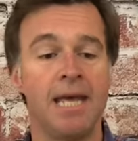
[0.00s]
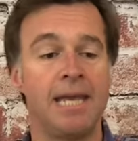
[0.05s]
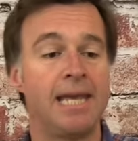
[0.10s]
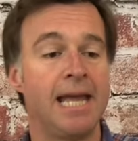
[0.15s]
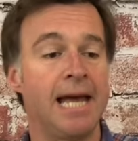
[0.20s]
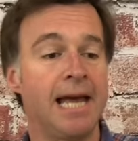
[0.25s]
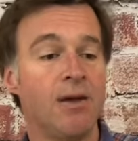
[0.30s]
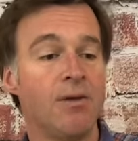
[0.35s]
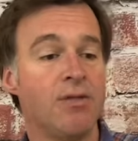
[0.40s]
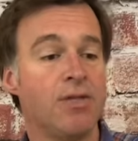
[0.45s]

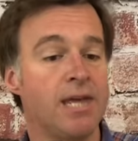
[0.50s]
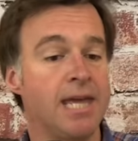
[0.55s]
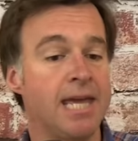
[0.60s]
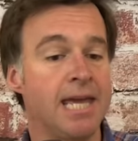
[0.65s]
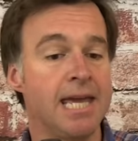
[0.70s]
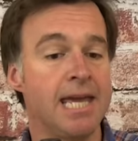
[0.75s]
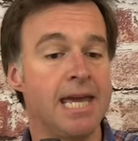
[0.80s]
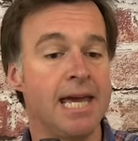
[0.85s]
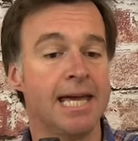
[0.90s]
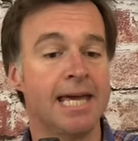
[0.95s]
Now,
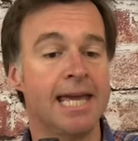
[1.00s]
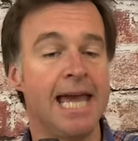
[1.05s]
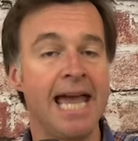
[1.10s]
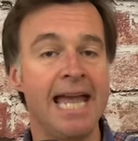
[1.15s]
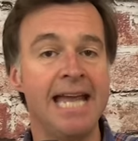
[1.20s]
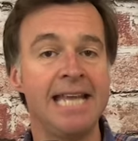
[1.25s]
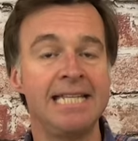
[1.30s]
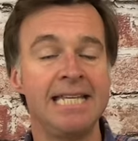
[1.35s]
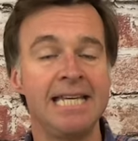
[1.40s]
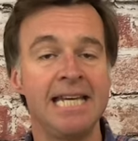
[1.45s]
the
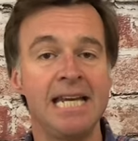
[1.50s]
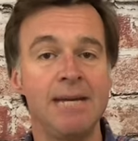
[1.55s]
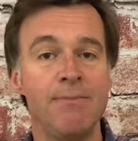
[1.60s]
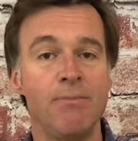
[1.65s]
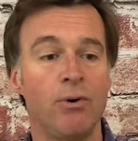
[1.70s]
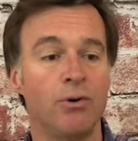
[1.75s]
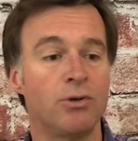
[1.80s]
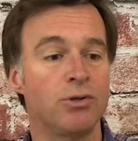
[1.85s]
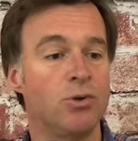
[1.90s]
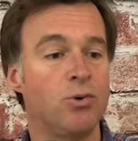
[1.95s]
KT
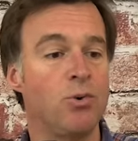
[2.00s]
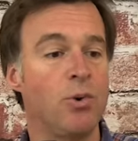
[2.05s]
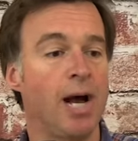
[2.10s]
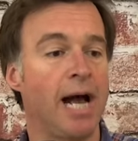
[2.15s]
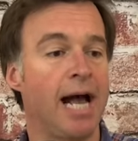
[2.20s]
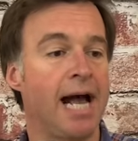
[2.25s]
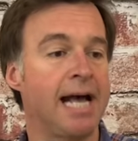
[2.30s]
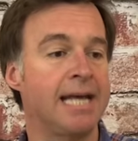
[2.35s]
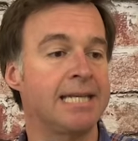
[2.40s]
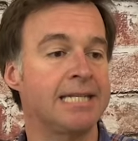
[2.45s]
model
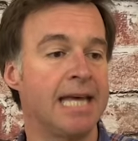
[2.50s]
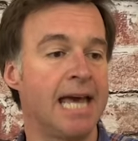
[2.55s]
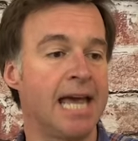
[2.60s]
has